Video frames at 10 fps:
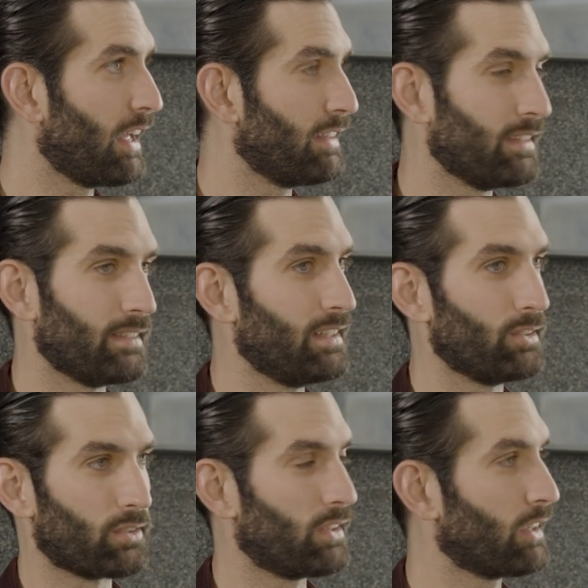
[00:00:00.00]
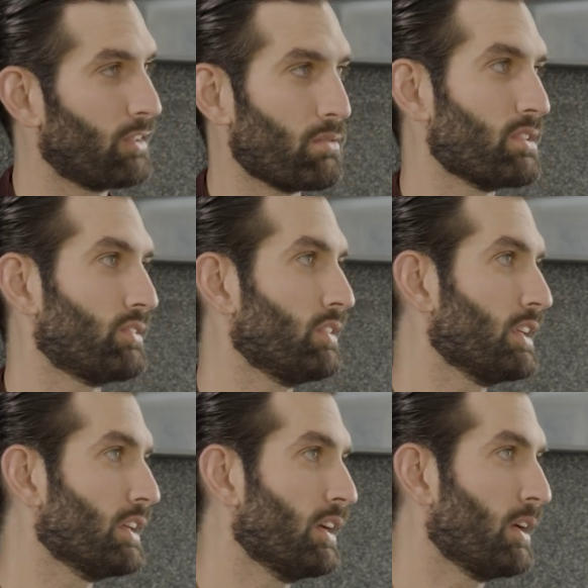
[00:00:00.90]
And these are things that we
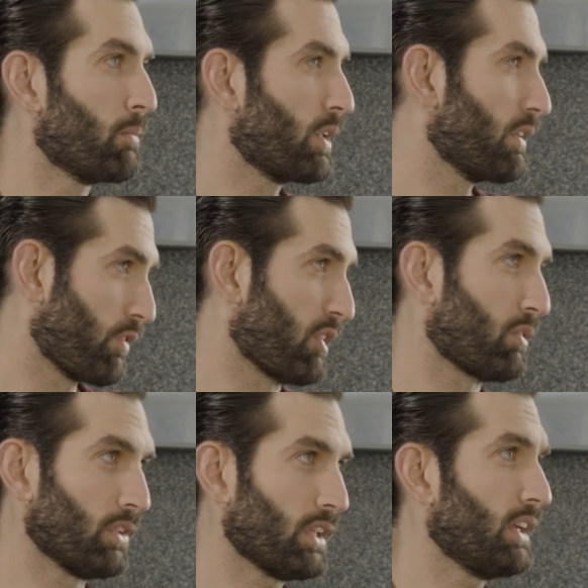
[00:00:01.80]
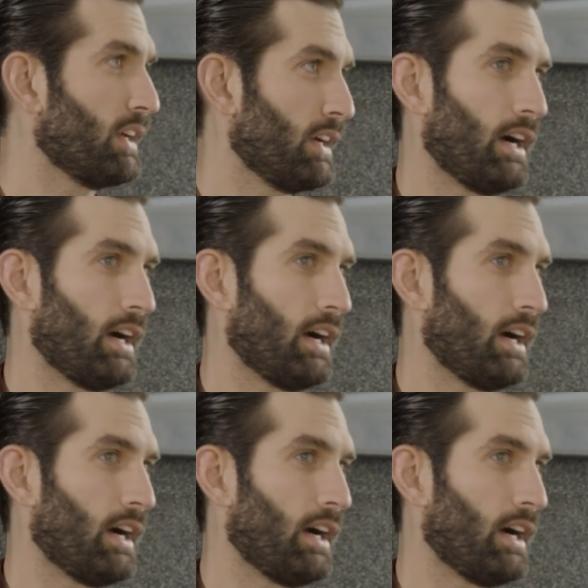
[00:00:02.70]
see pretty frequently,